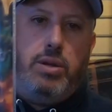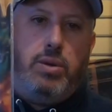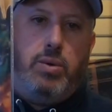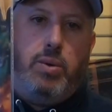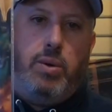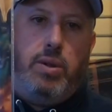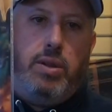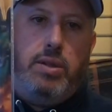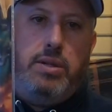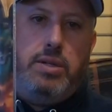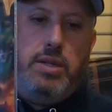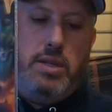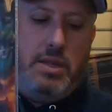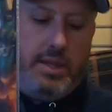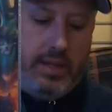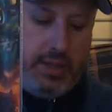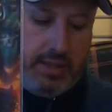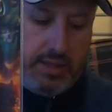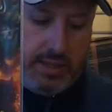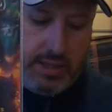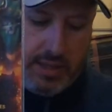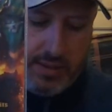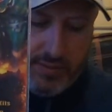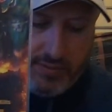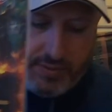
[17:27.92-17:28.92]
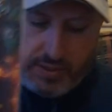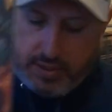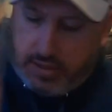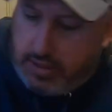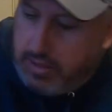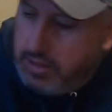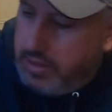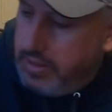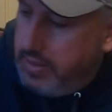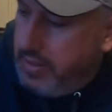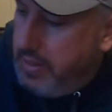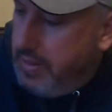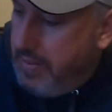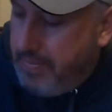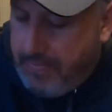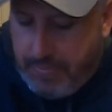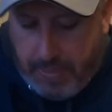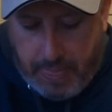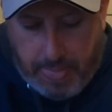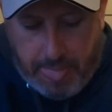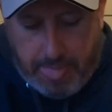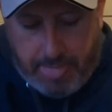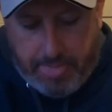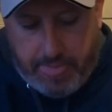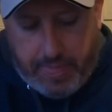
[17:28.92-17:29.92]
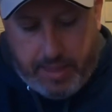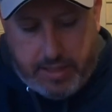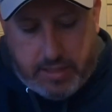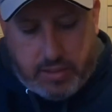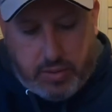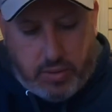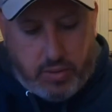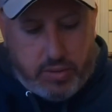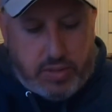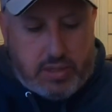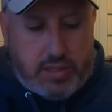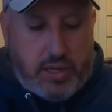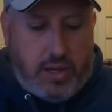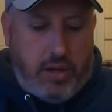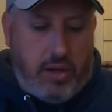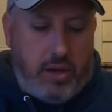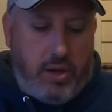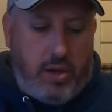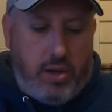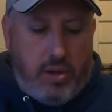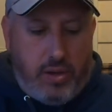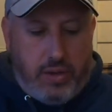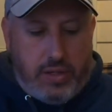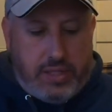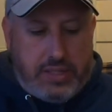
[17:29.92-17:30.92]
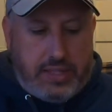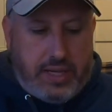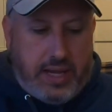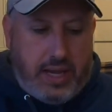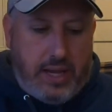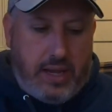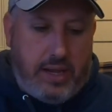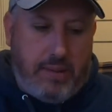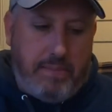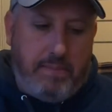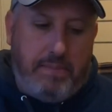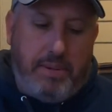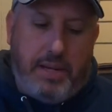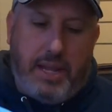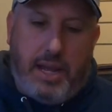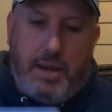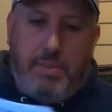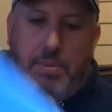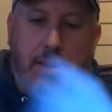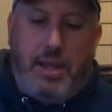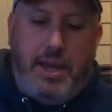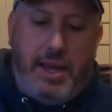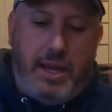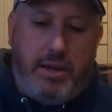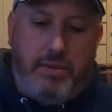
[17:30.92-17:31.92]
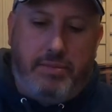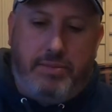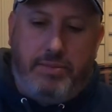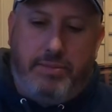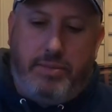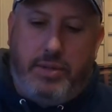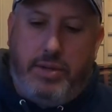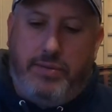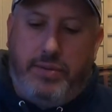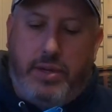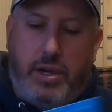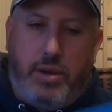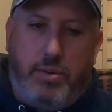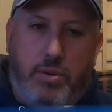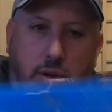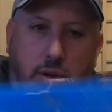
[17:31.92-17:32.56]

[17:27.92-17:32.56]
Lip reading: quality of their stuff is. There's also some pla plate. Never go